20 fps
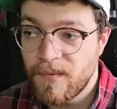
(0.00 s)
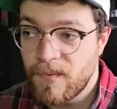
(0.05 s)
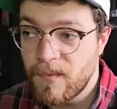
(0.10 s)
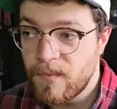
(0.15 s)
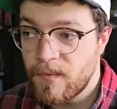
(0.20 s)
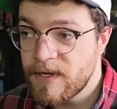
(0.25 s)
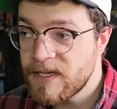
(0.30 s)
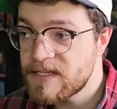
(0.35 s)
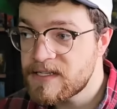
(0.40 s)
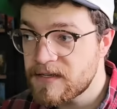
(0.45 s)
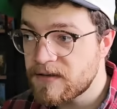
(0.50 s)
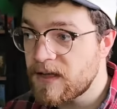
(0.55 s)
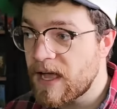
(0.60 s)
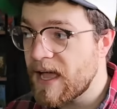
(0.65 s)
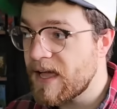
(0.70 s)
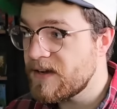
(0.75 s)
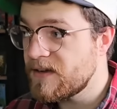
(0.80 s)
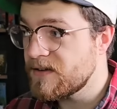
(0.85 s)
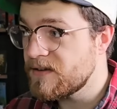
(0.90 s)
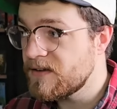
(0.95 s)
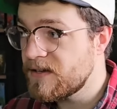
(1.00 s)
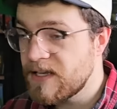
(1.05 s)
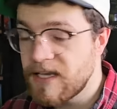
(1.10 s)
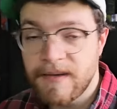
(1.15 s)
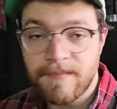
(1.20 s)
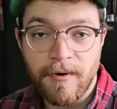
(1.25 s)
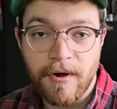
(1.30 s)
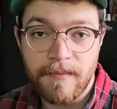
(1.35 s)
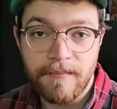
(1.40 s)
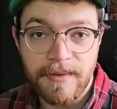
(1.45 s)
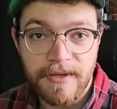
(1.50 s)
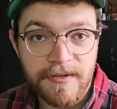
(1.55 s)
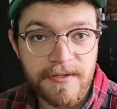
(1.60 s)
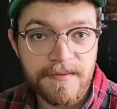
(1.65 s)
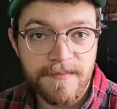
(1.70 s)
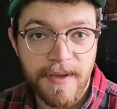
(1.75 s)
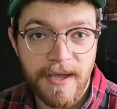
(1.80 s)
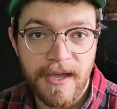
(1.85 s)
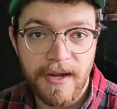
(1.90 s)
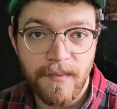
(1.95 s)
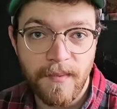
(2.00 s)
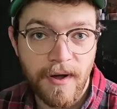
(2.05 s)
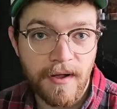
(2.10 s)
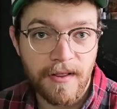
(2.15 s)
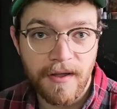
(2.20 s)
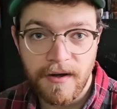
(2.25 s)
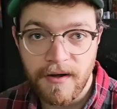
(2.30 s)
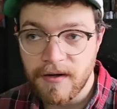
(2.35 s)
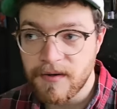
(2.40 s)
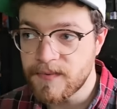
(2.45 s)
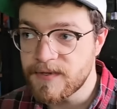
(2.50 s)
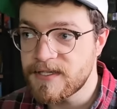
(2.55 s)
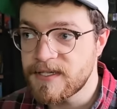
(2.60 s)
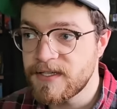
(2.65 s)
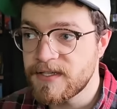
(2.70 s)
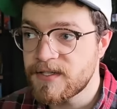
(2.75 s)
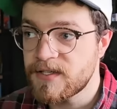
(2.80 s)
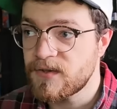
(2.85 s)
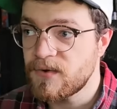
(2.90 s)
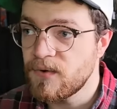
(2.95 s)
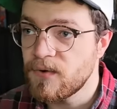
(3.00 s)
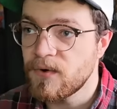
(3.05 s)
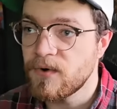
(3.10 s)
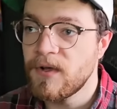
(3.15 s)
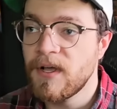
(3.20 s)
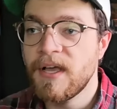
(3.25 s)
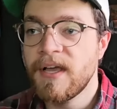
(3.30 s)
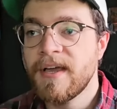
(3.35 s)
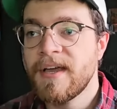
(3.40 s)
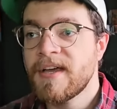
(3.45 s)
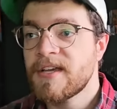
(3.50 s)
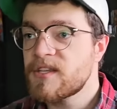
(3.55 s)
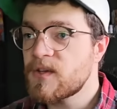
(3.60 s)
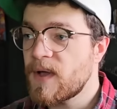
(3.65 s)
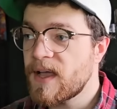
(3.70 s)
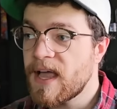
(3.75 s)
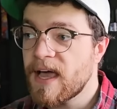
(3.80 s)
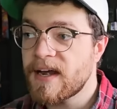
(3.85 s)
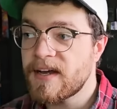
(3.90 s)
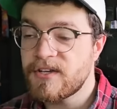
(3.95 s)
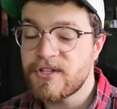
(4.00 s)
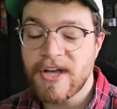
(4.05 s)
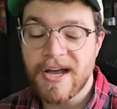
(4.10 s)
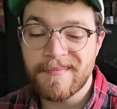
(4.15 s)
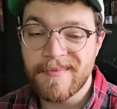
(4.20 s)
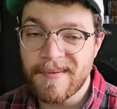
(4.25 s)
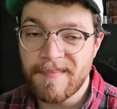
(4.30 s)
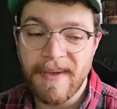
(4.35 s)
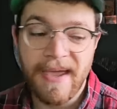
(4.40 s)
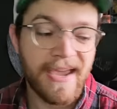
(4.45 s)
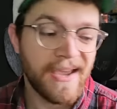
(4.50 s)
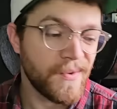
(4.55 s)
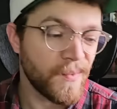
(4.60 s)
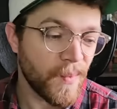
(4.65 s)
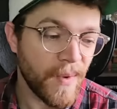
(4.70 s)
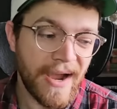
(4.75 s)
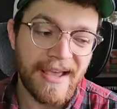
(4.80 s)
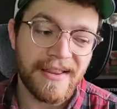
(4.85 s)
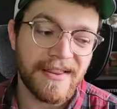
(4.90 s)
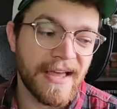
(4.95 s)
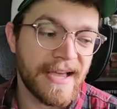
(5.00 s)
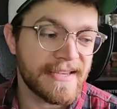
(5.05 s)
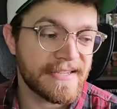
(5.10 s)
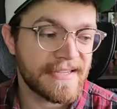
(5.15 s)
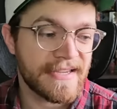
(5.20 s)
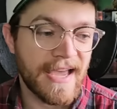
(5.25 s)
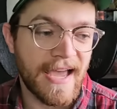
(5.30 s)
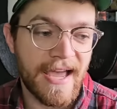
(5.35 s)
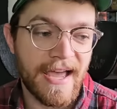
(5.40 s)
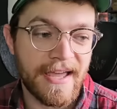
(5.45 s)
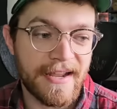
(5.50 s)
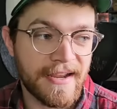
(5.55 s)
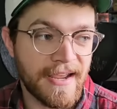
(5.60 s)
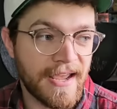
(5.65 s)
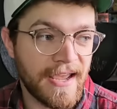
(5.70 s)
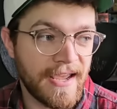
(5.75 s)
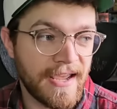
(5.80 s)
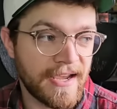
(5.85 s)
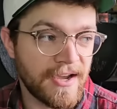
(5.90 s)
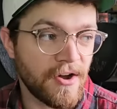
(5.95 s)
we still had to keep our bills paid while Erica was in school, so I got a job that paid way less at a